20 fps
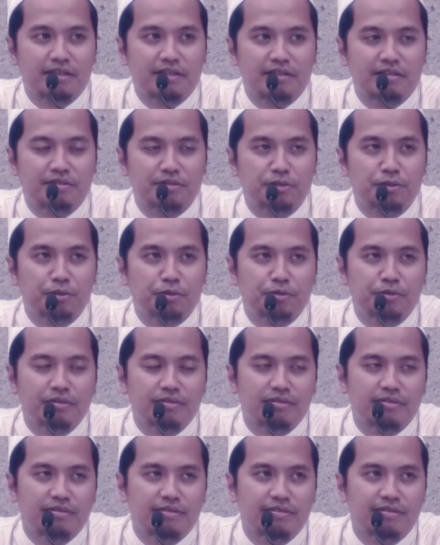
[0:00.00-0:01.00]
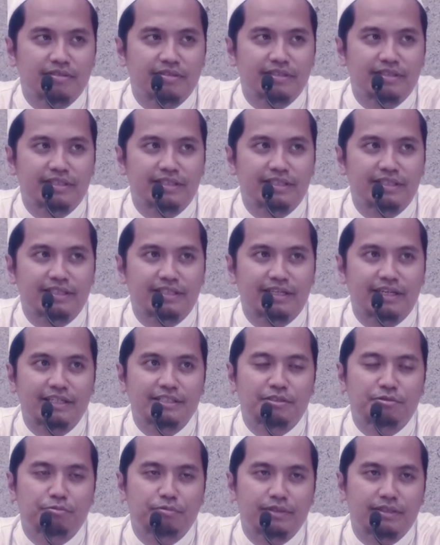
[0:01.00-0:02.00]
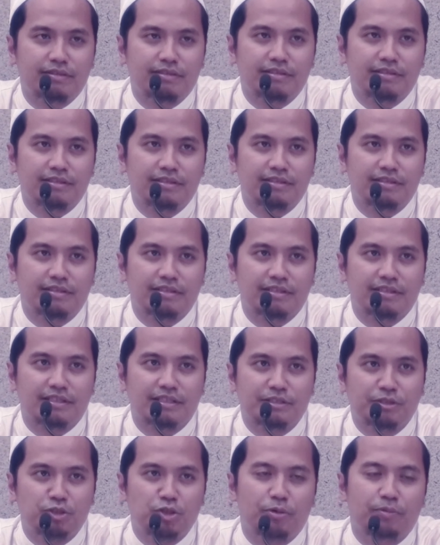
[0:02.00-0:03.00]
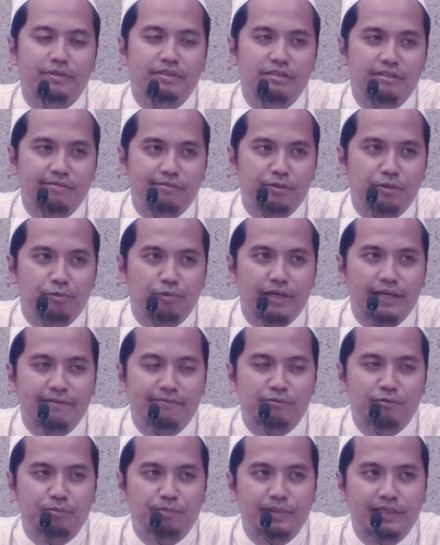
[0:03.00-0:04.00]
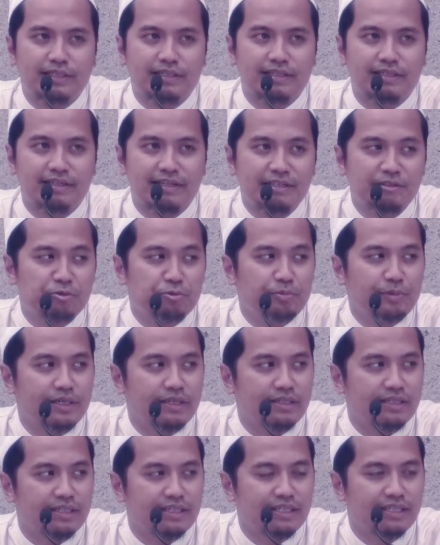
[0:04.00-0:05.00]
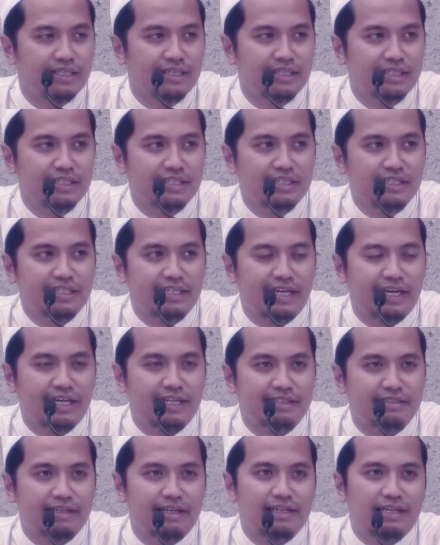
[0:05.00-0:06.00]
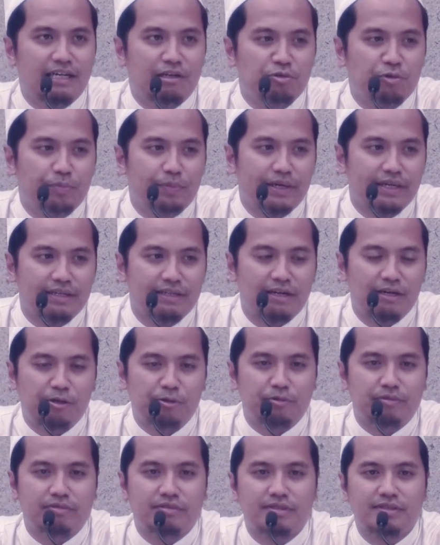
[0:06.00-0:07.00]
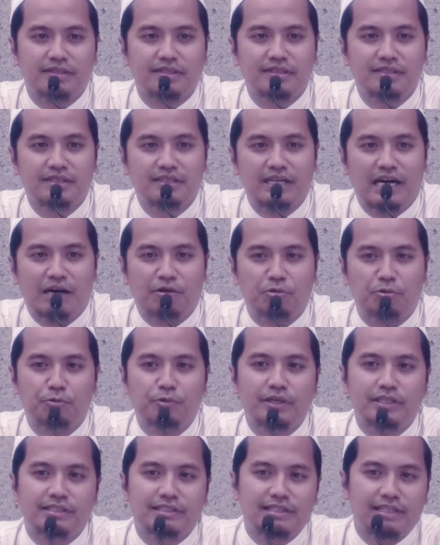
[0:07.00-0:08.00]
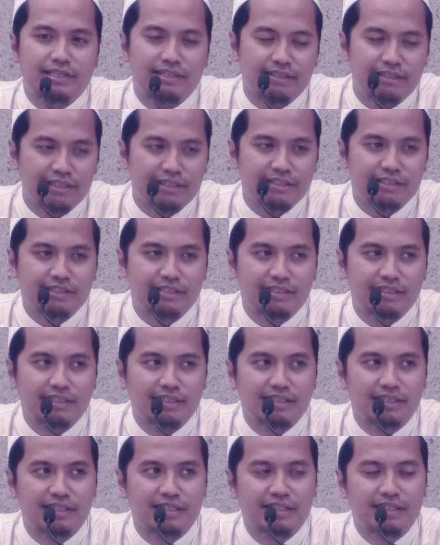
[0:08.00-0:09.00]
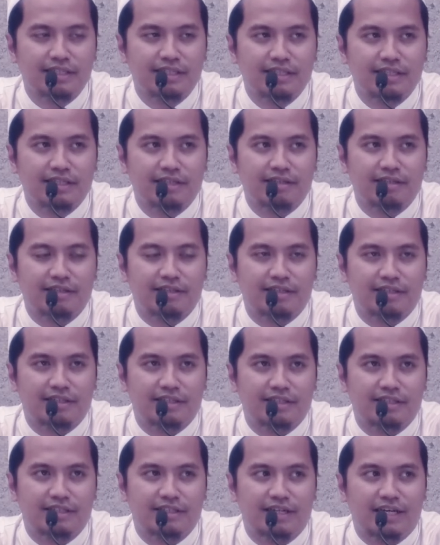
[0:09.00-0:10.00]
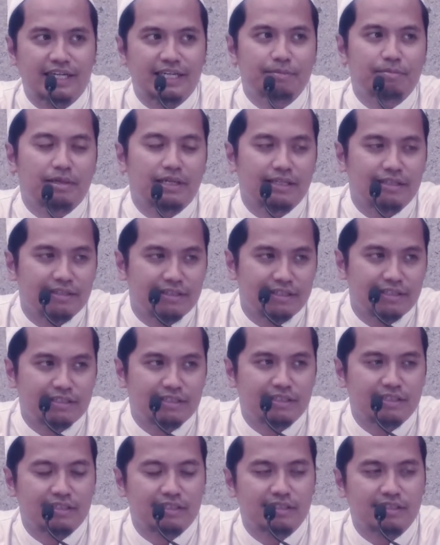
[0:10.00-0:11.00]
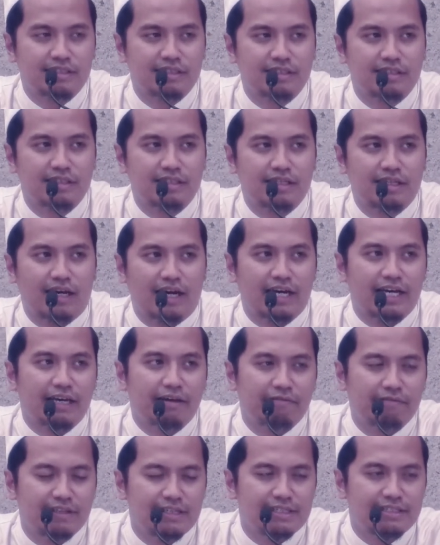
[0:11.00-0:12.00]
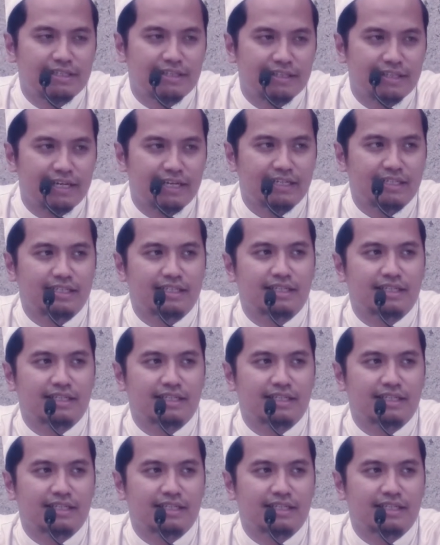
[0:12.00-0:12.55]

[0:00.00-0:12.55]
So as with a job interview, we have to bring a resume and tell our background. Our work is like this. I am like this. I have this and that.